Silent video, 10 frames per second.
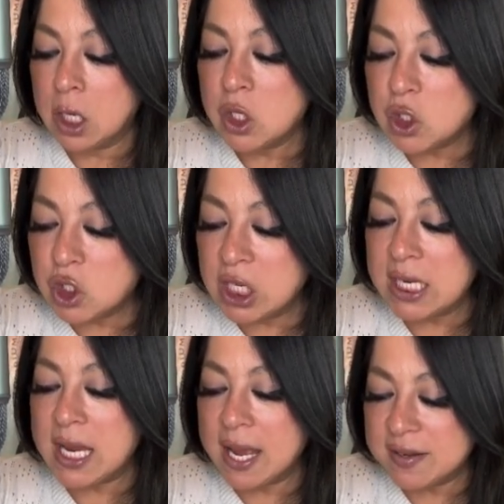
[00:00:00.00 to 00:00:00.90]

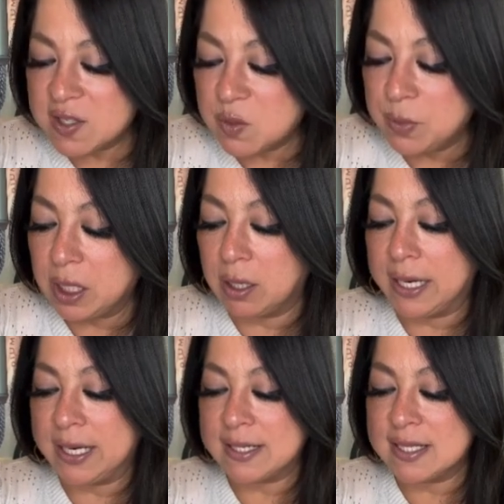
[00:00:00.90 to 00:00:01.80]
She
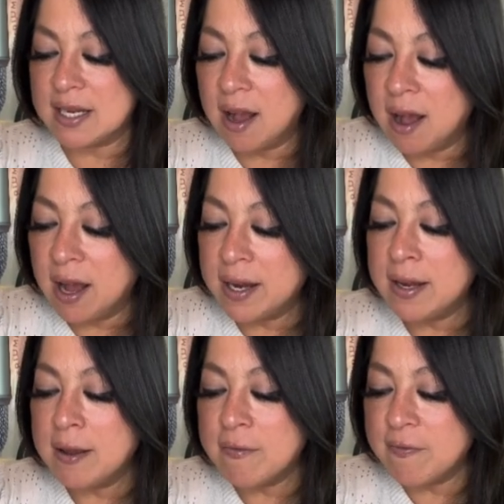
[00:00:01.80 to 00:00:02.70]
experienced
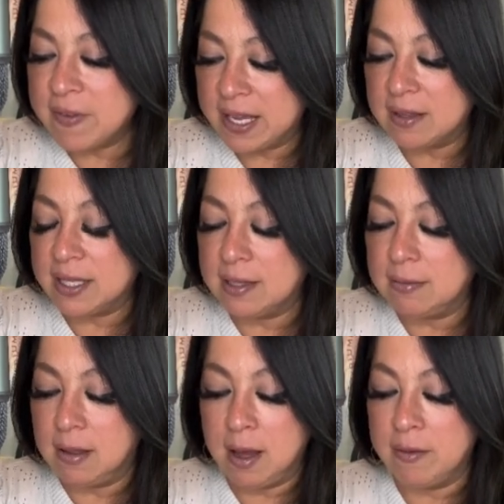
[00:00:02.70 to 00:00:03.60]
unfailing
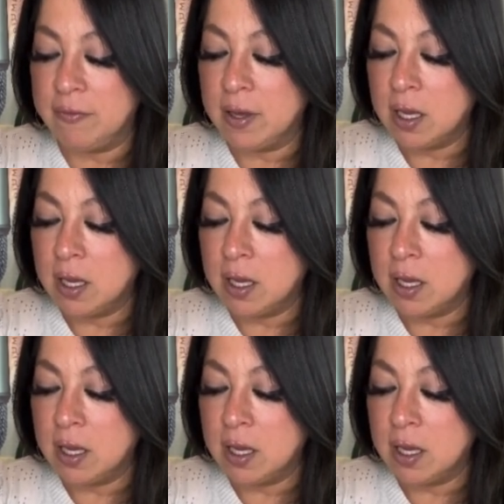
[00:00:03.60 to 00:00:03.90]
love